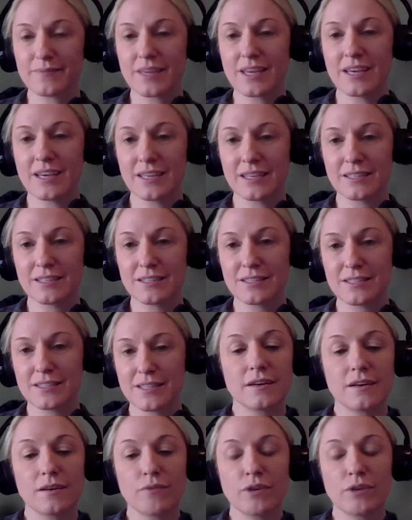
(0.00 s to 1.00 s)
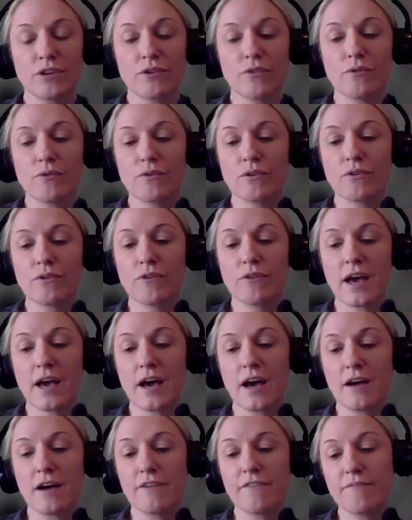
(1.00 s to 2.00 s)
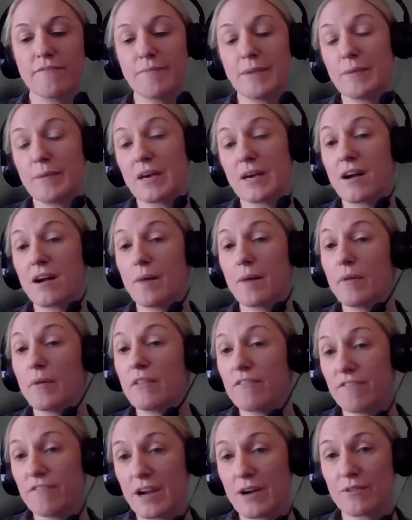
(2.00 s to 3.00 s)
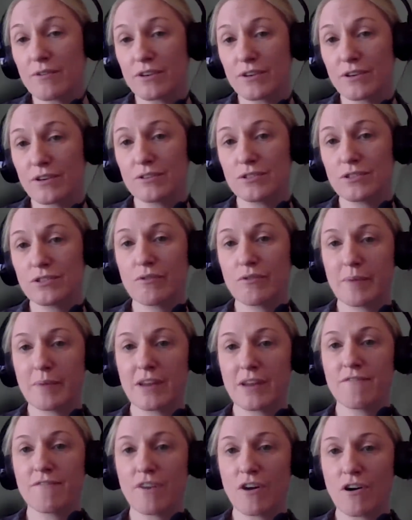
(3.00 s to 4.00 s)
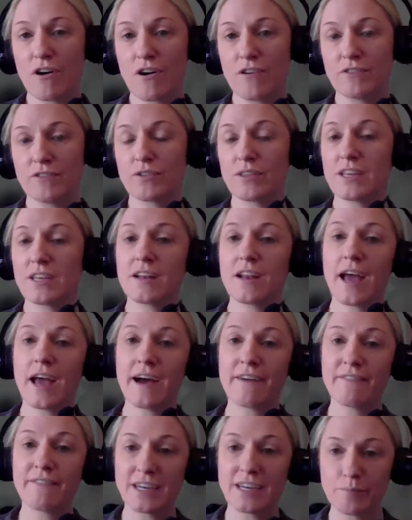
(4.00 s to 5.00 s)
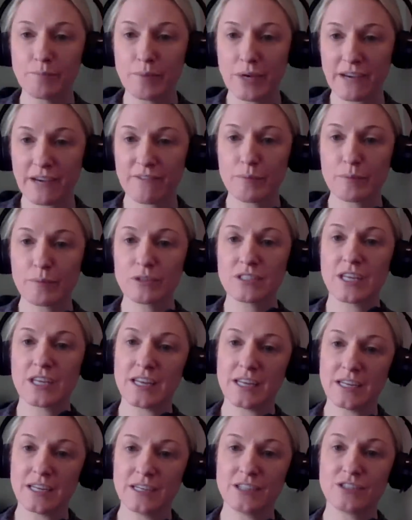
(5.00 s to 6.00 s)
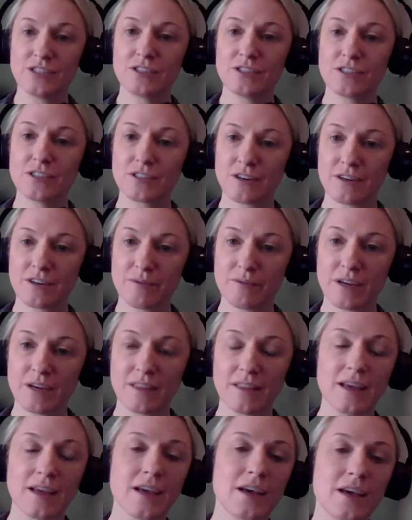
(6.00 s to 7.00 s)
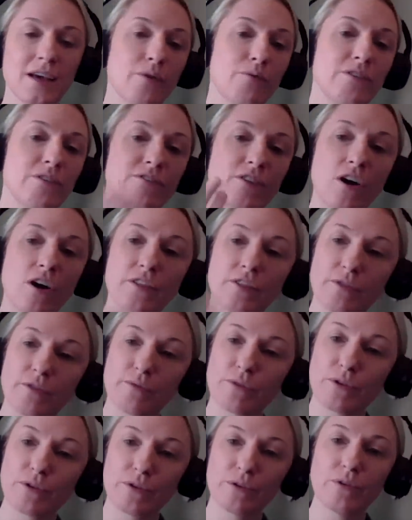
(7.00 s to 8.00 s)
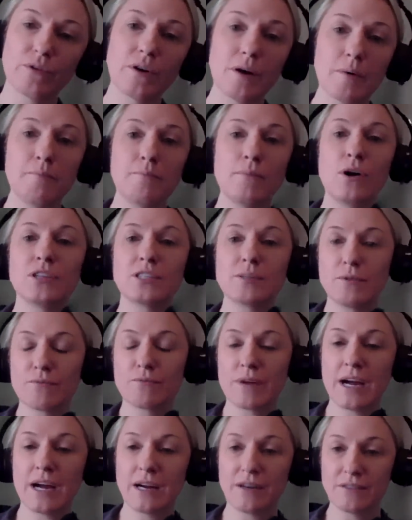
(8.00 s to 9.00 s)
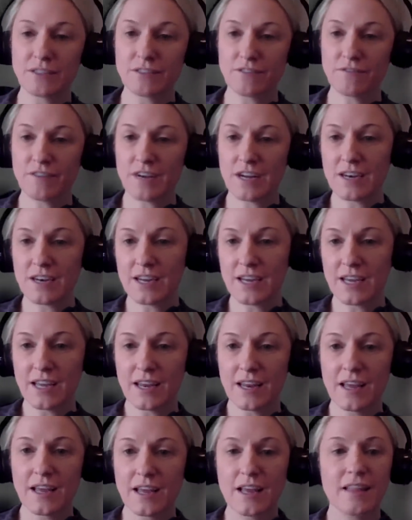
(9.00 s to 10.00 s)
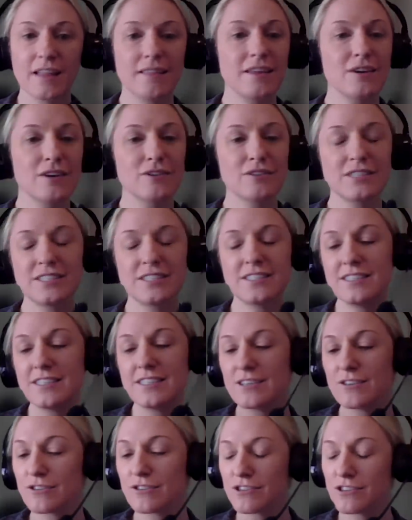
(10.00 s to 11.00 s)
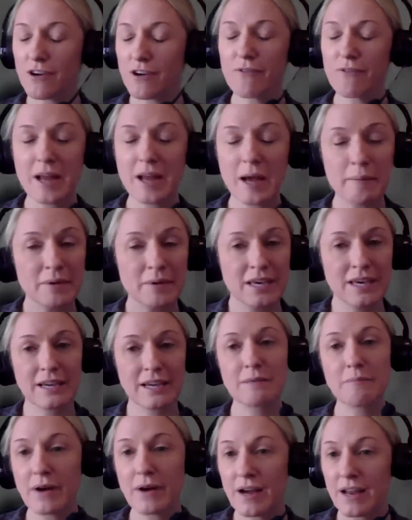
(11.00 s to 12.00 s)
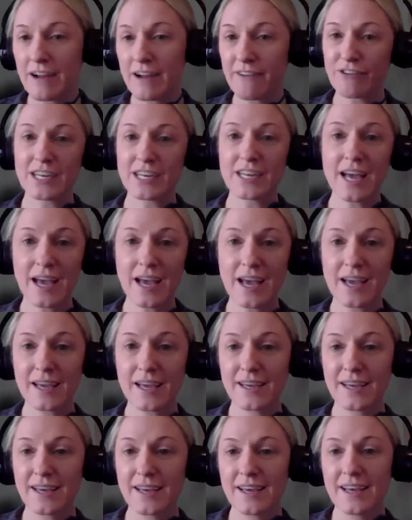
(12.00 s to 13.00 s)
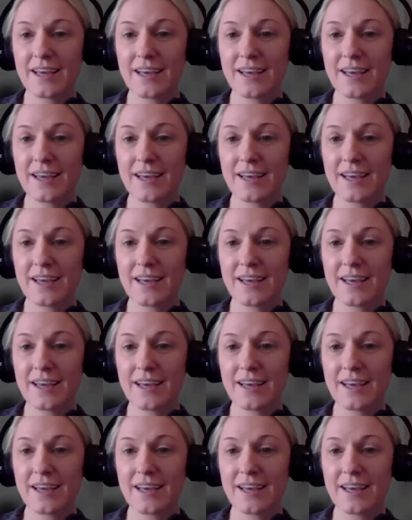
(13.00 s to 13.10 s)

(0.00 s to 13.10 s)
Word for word: is where you have maybe a couple of founders who have been involved, so they didn't have as big of a percentage to start with. We've gone through multiple rounds of funding. They're still showing up, kicking butt every day,